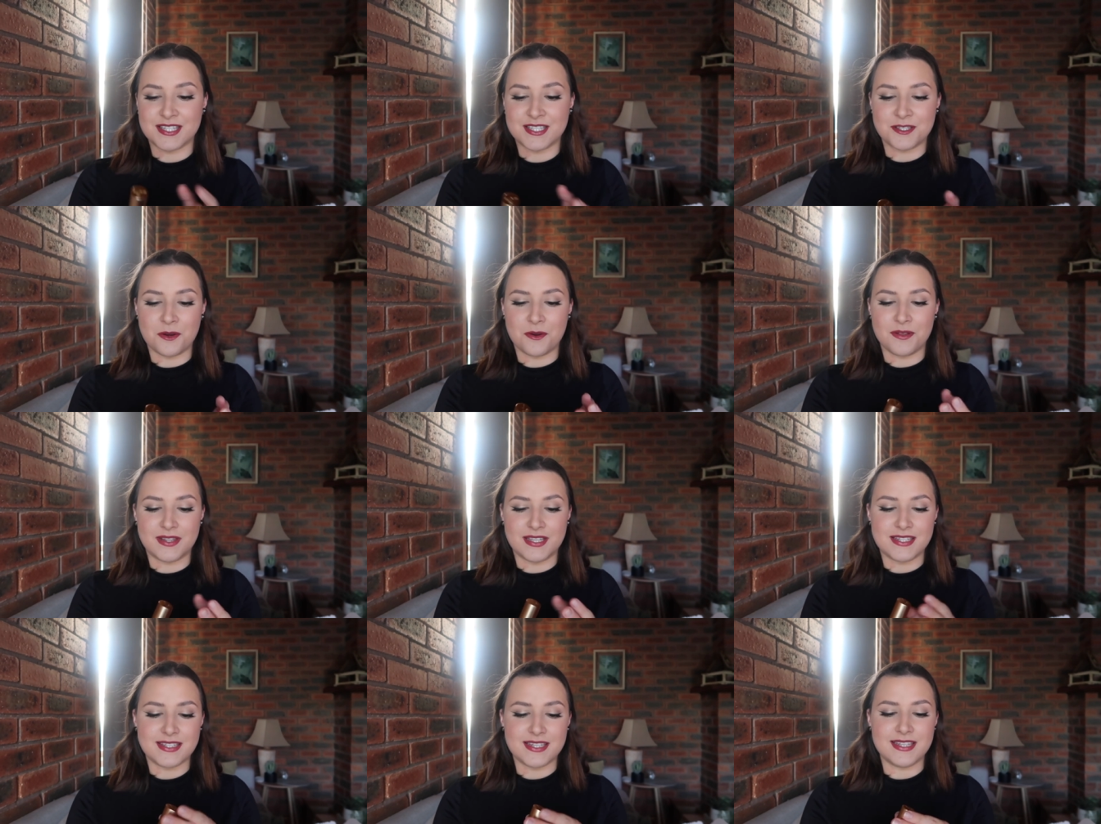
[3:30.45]
So
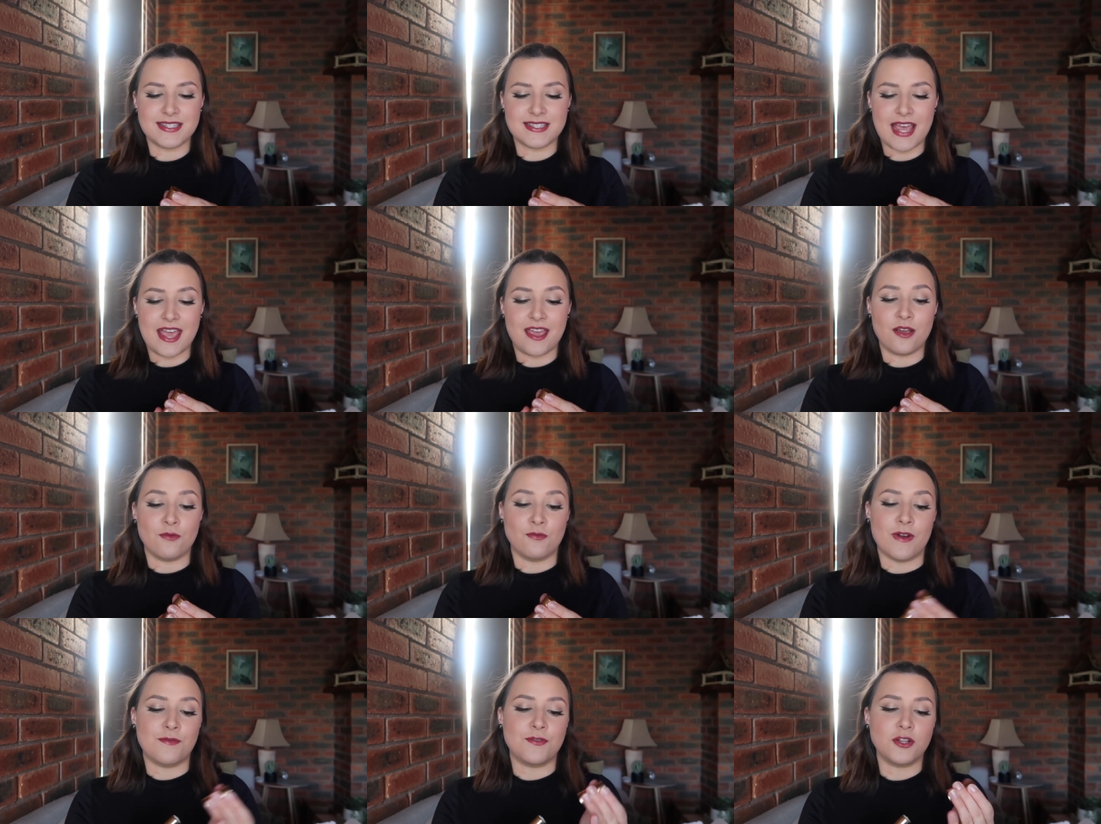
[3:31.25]
this is a
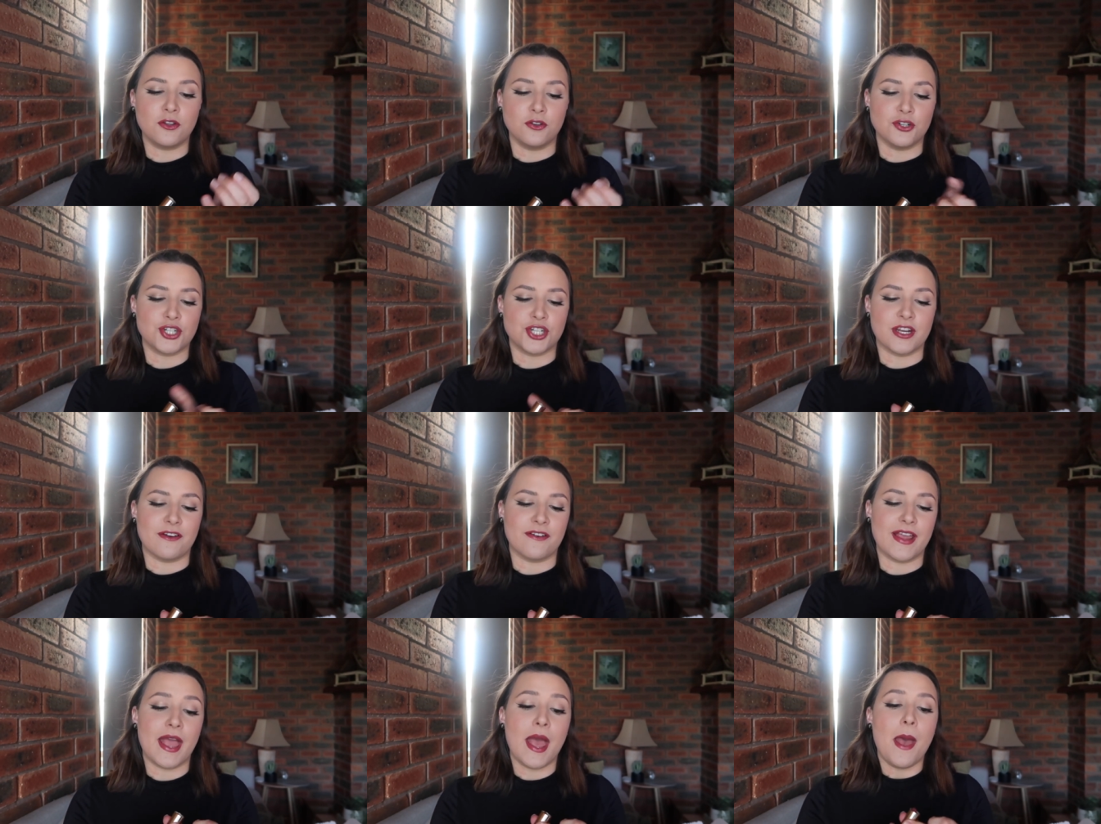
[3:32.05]

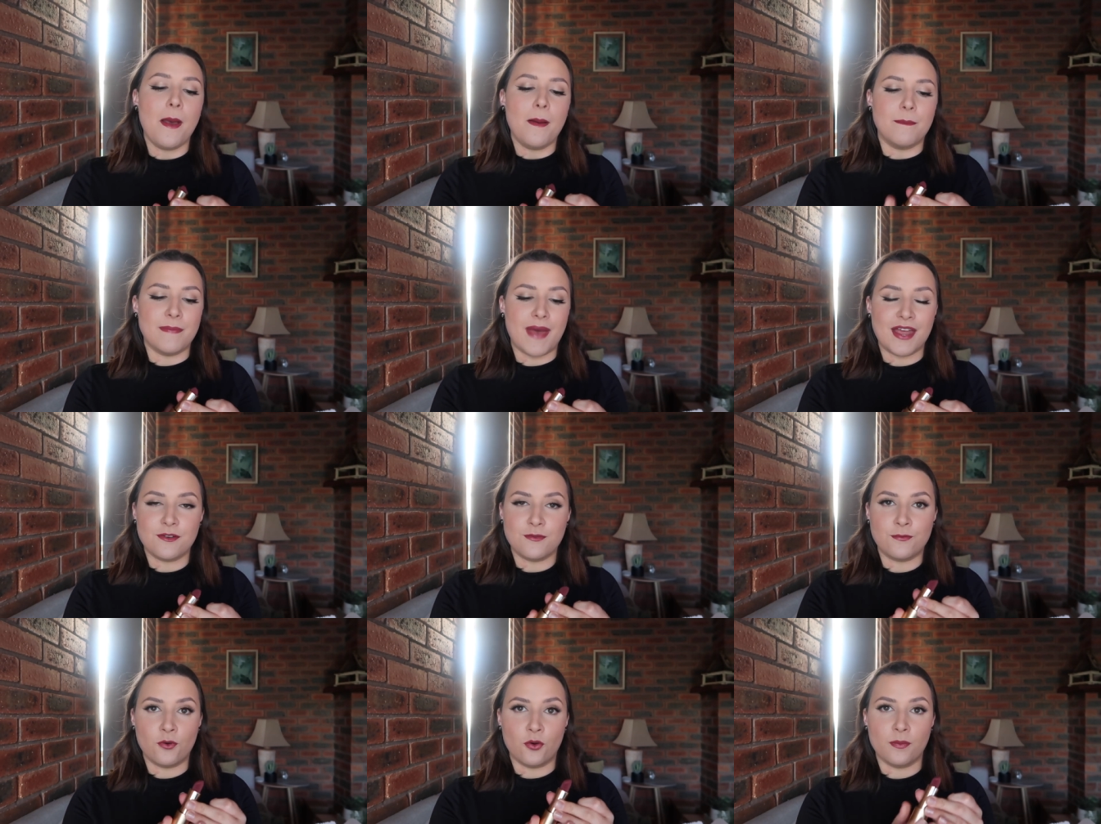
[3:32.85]
revolutionary matte
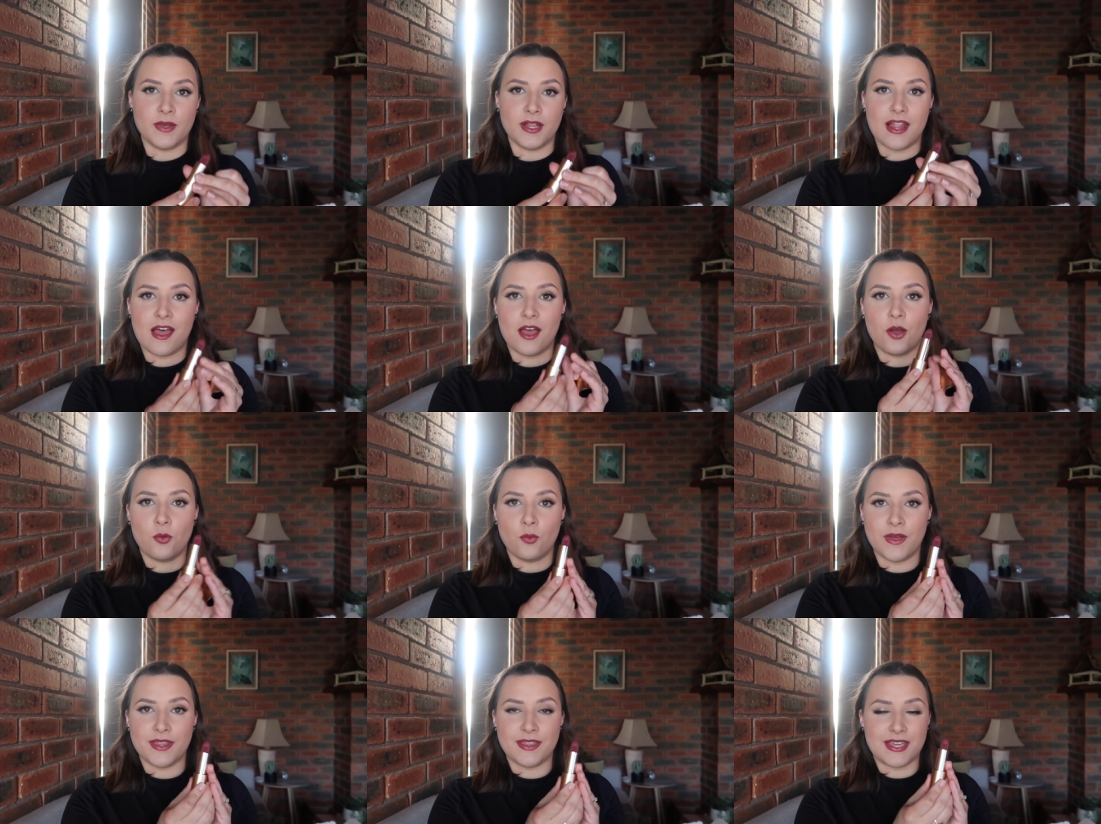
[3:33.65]
formula
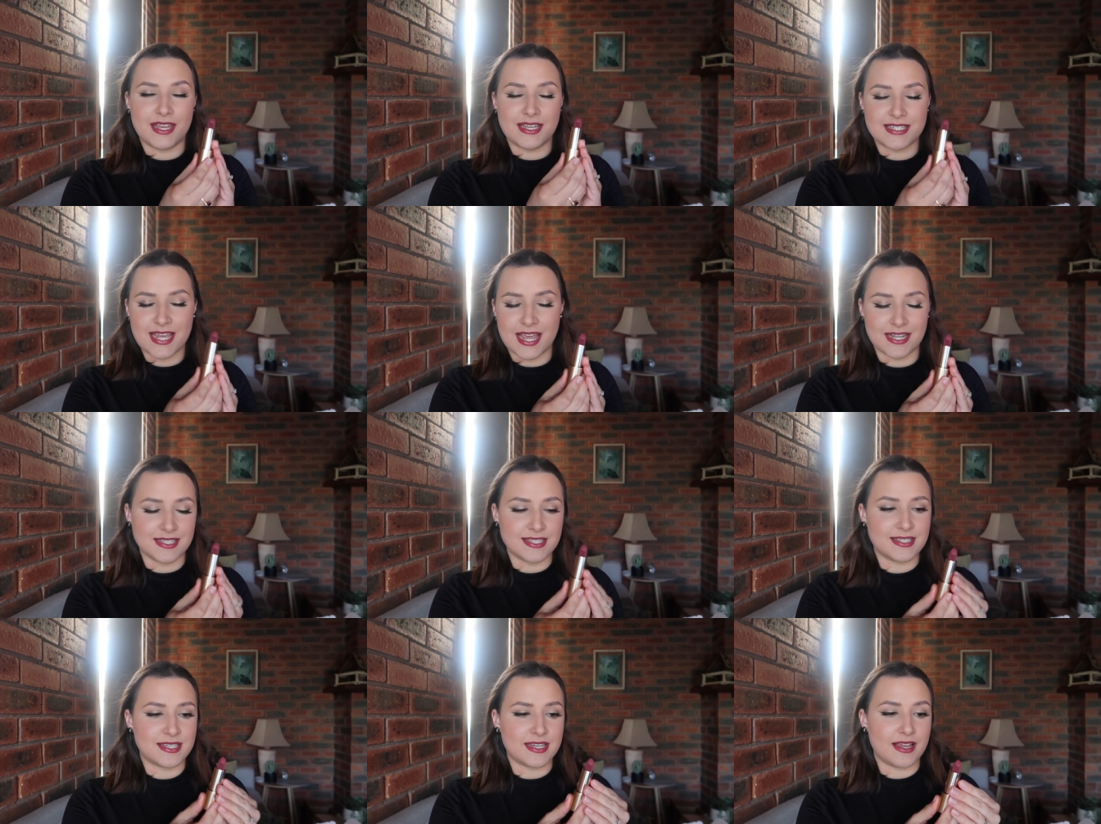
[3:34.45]
with
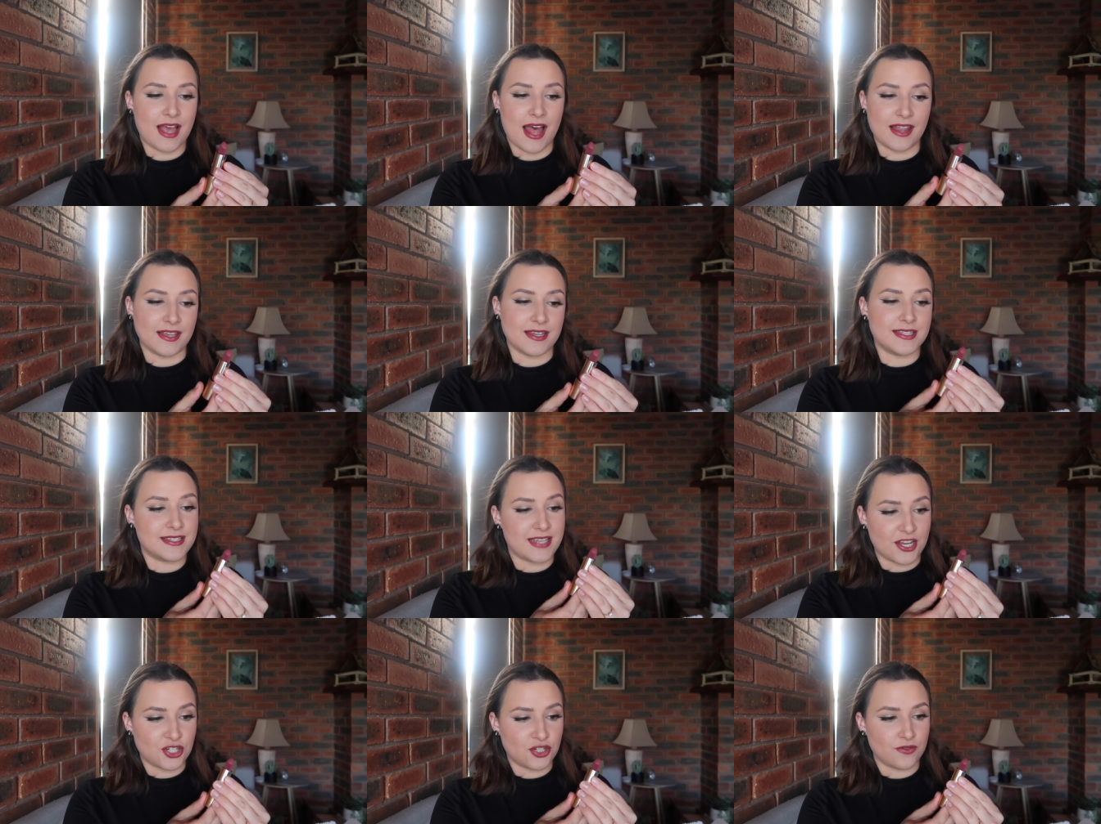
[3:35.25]
intense color
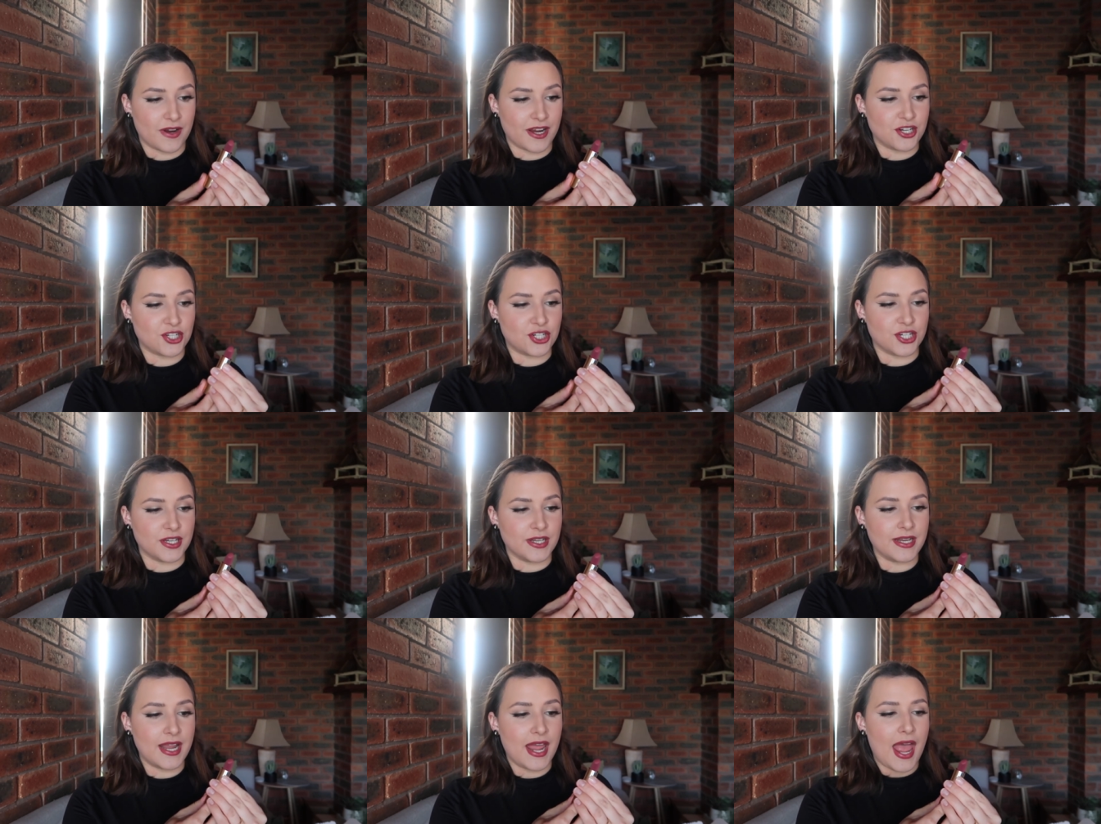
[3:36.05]

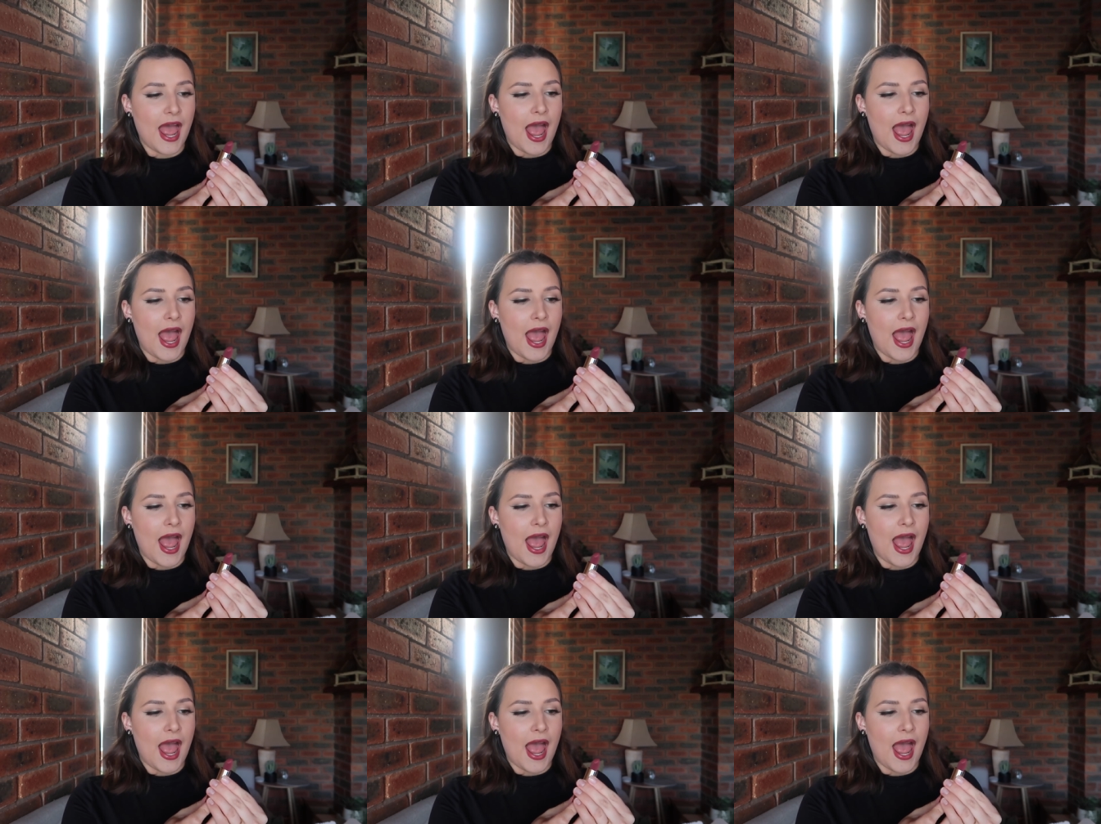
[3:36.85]
saturation.